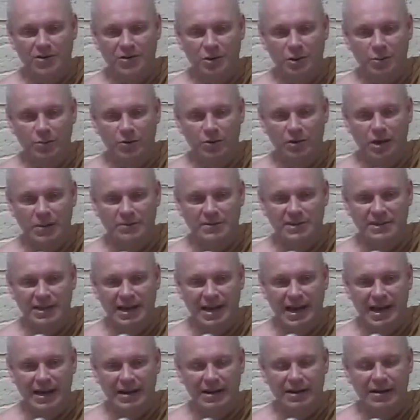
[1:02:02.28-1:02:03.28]
so you become
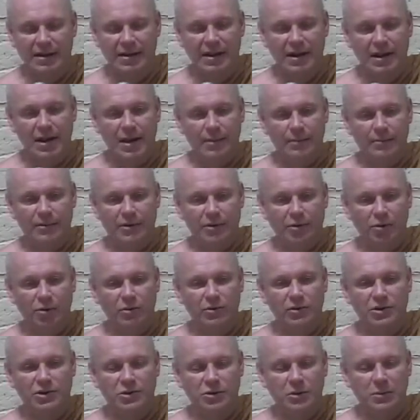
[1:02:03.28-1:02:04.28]
sad, but all
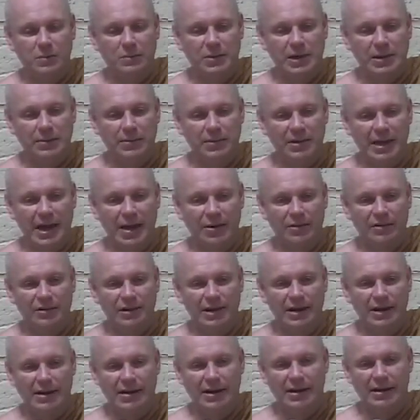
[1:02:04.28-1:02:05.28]
those good people out
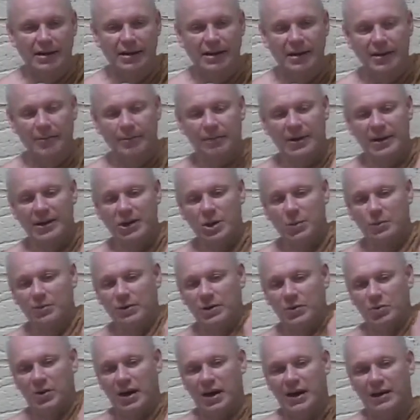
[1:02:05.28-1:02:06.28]
there, may you
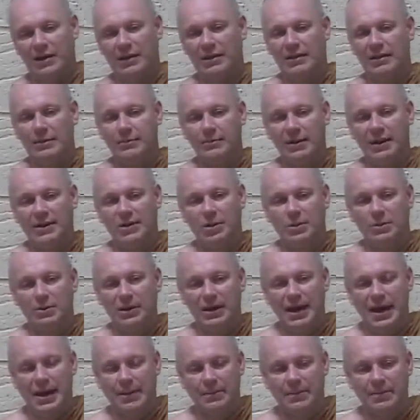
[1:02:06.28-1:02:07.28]
be well, may you be
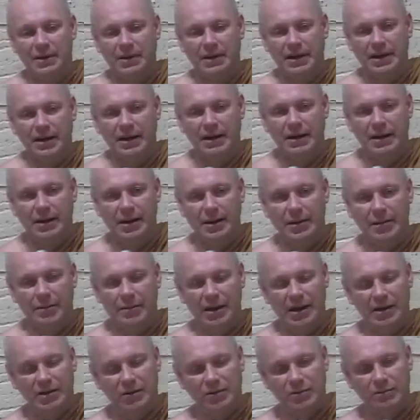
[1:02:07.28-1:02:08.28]
happy,
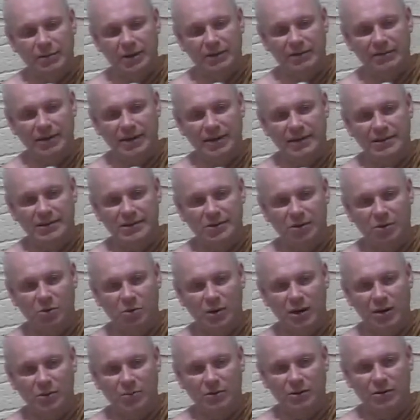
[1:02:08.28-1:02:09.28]
may things go
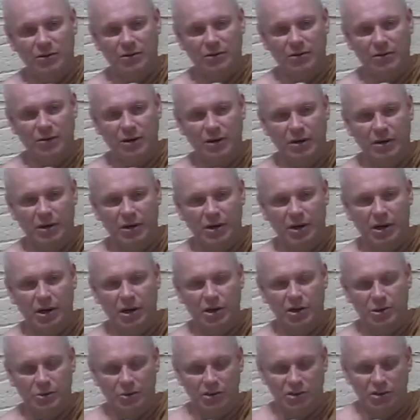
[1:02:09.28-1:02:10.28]
well with you.
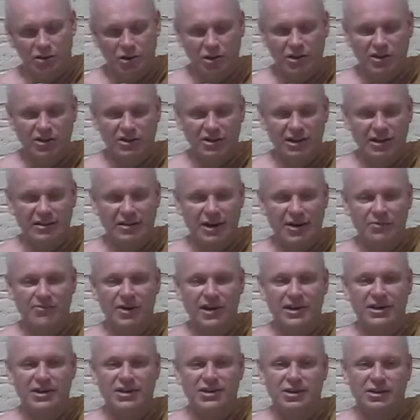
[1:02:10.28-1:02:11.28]
So it's just a
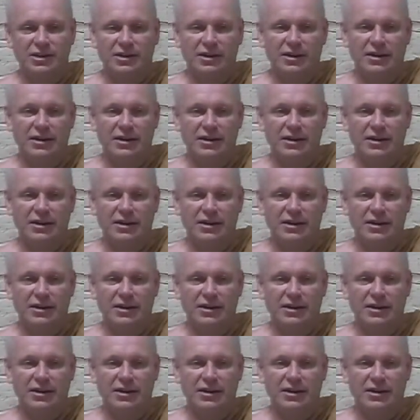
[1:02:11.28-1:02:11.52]
direction.